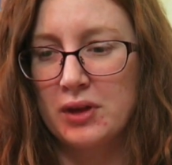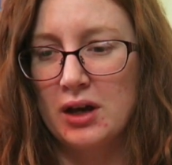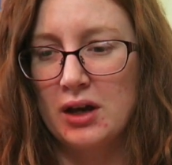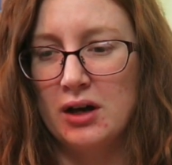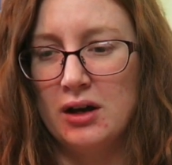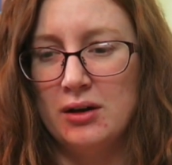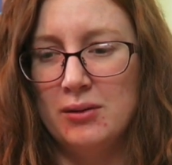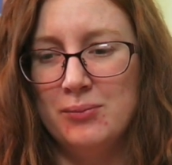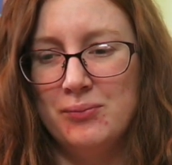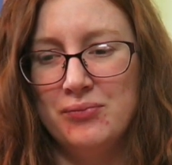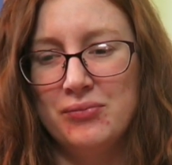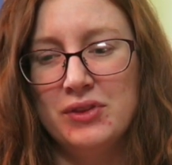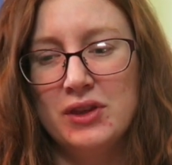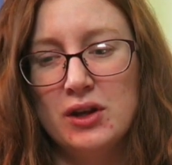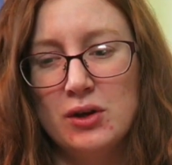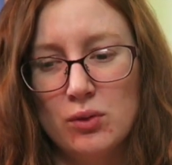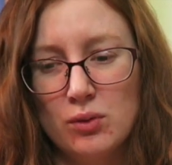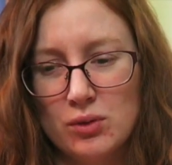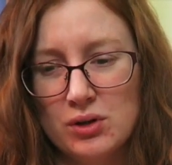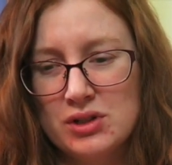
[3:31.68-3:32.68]
Um,
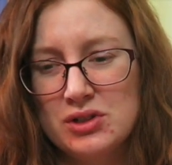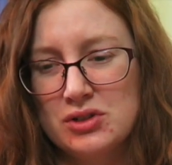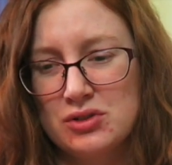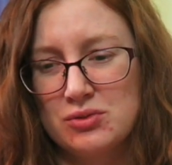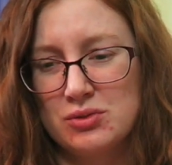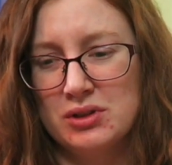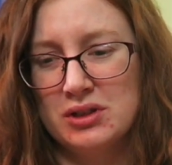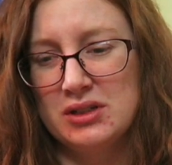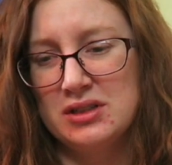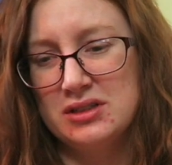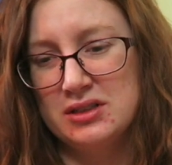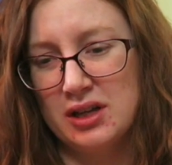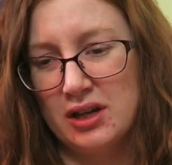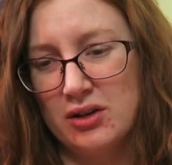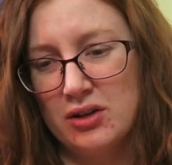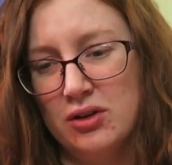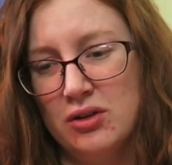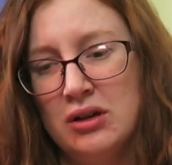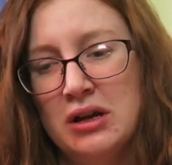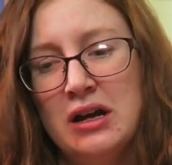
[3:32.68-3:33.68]
the orange is really
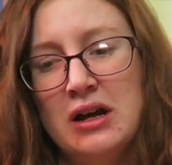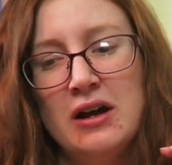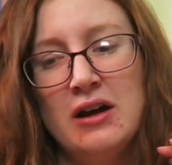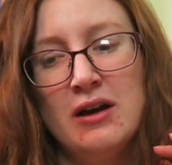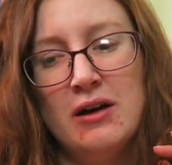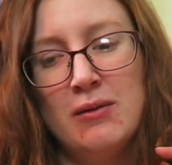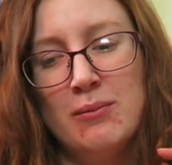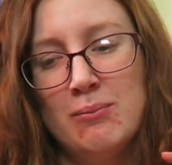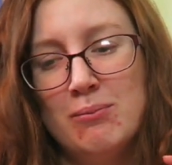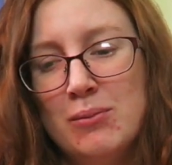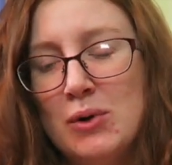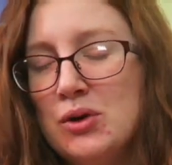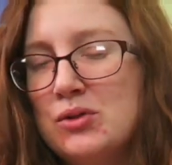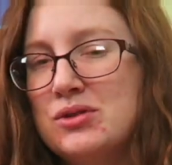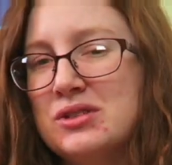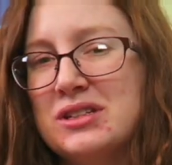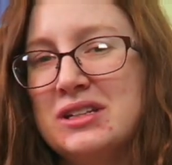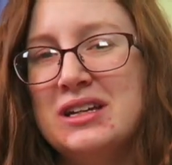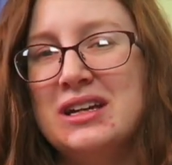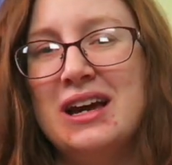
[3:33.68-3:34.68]
subtle.
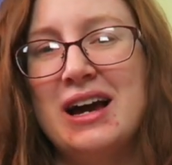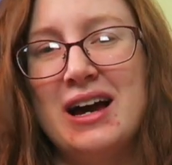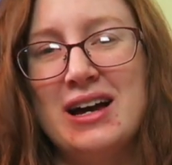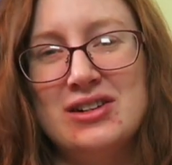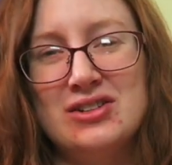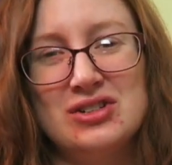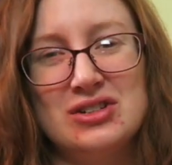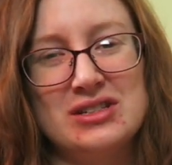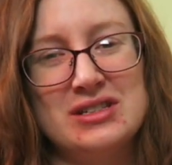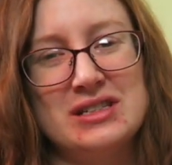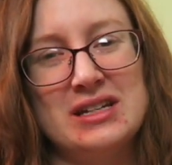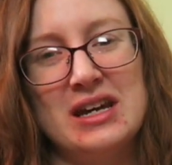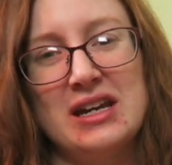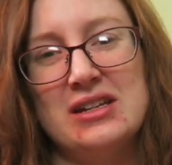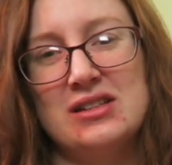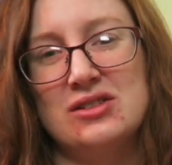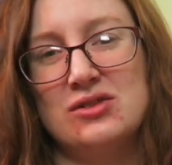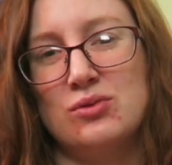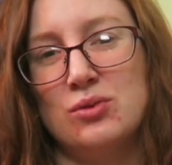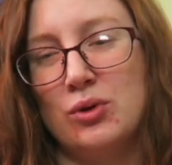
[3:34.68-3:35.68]
Mostly I just
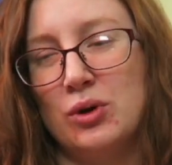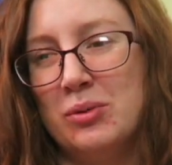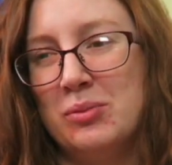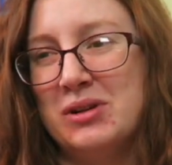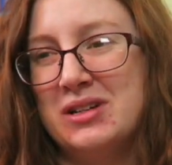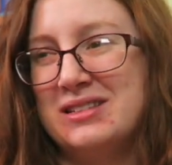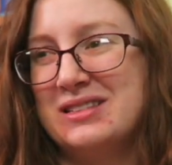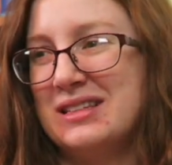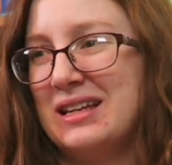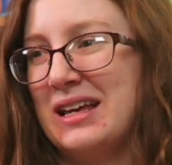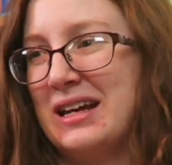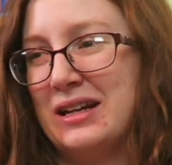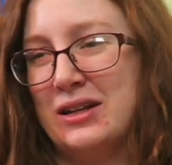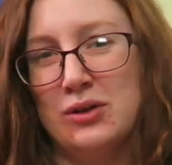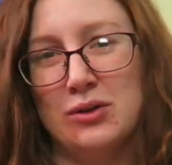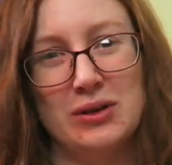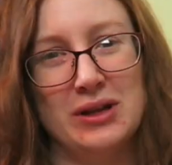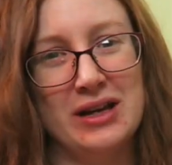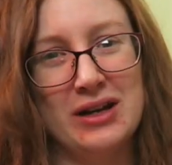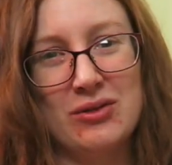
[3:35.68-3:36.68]
taste rooibos and I
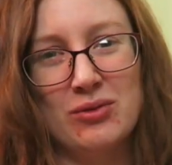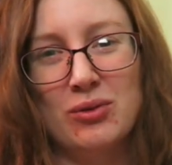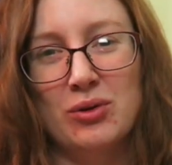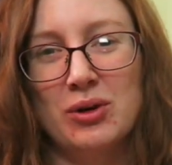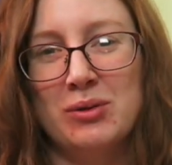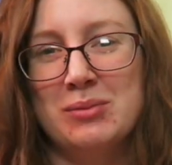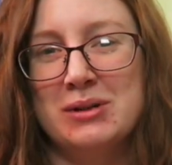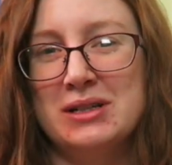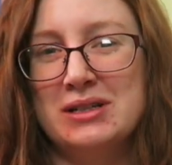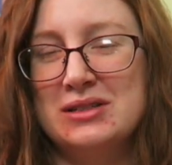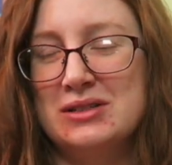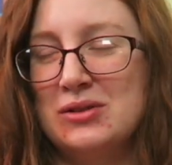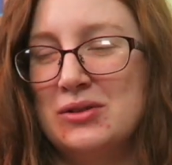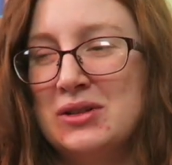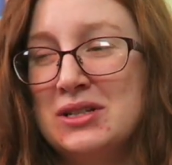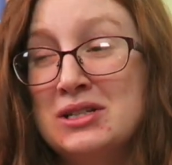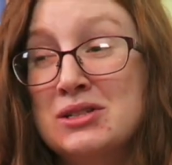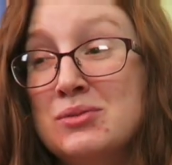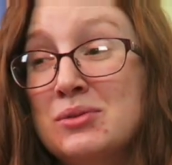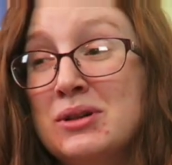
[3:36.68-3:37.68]
don't like rooibos, so
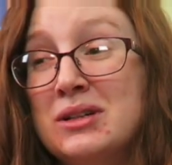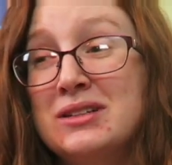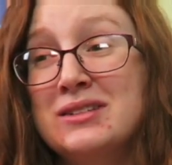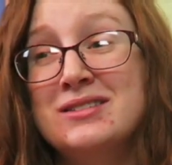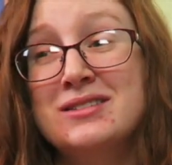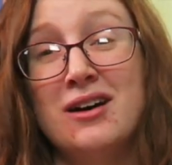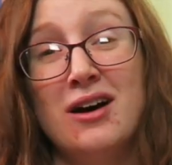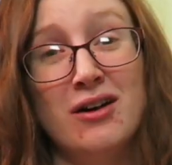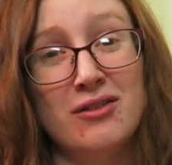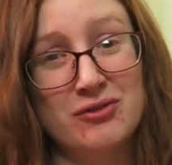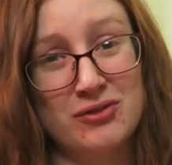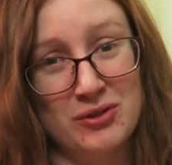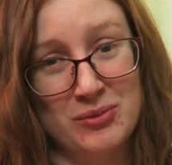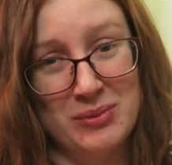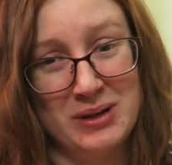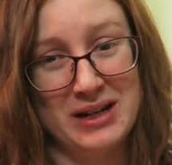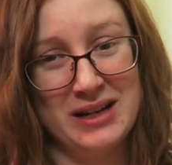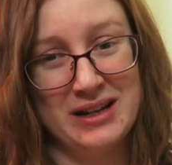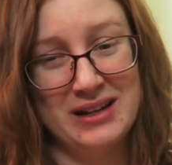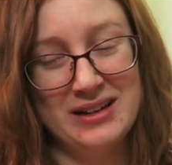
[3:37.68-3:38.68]
this one is not for
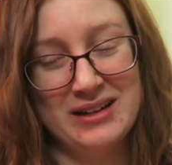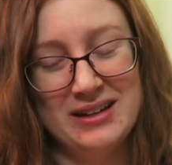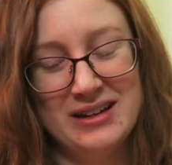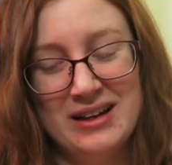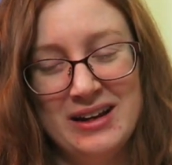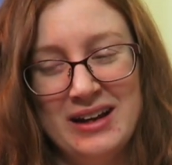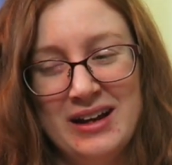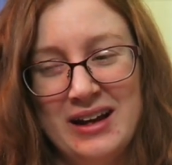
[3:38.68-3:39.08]
me.